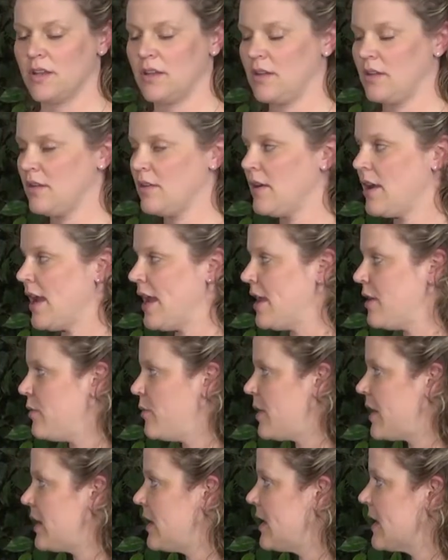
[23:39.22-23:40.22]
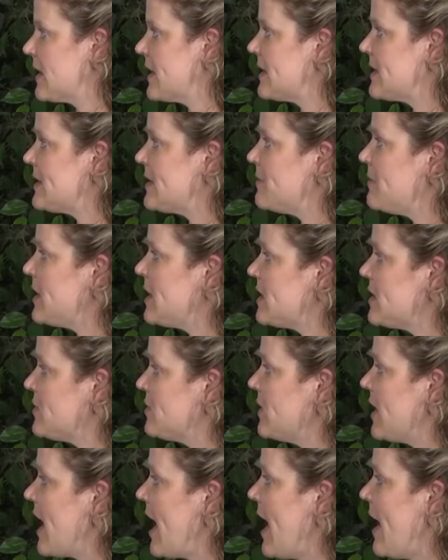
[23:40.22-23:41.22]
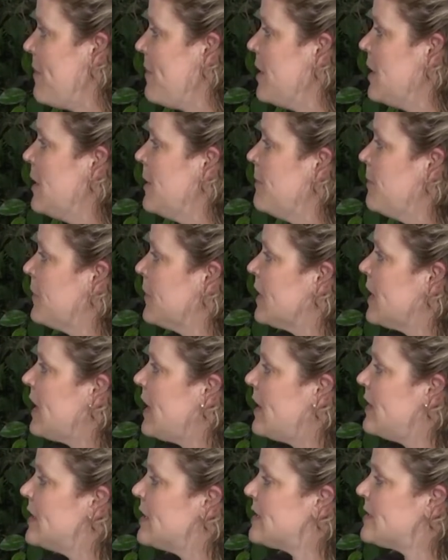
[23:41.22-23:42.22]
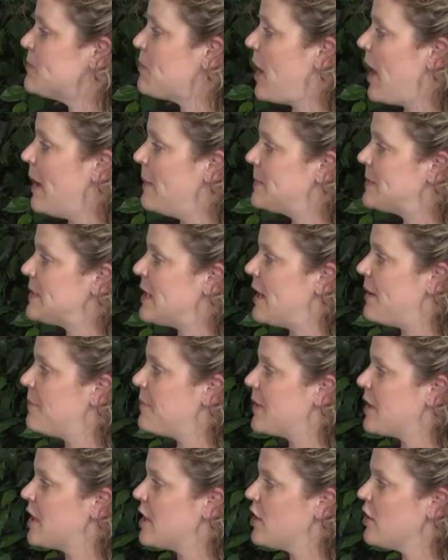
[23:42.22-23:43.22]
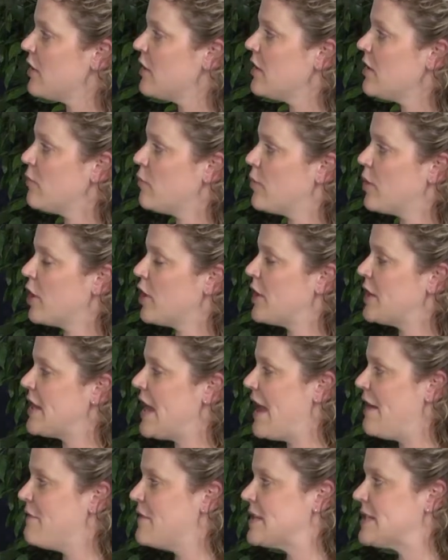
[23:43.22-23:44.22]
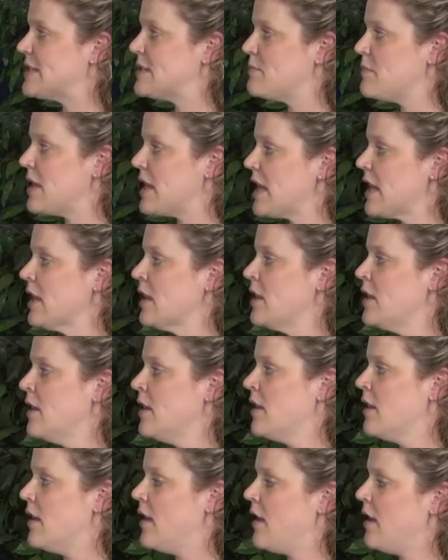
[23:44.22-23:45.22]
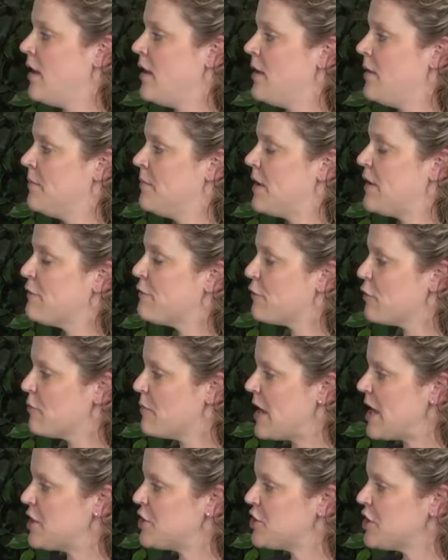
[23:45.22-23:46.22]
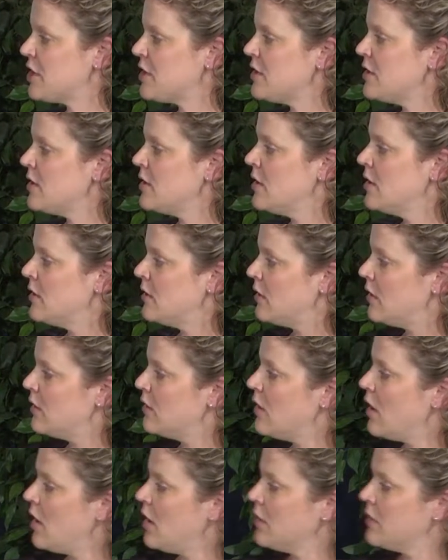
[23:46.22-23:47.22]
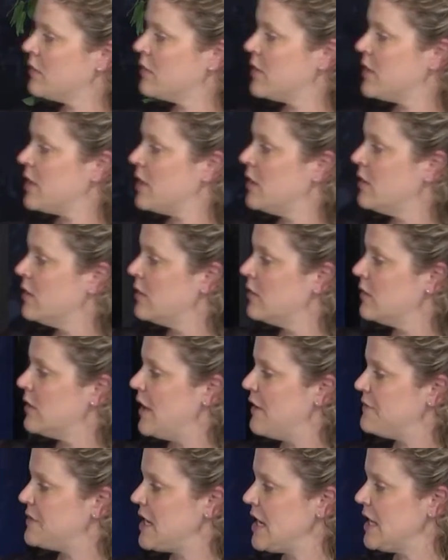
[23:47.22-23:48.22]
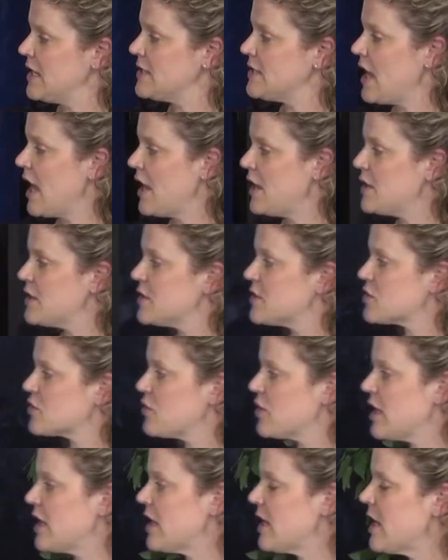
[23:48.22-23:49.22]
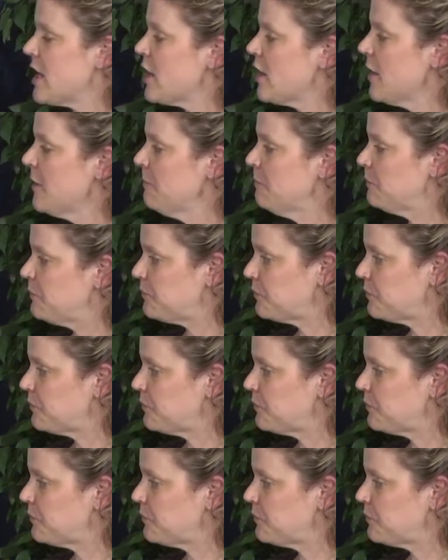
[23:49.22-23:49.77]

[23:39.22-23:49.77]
All right, we click the submit to lab and this pops up. Here we're going to have the submitting information along the left-hand side of the screen here.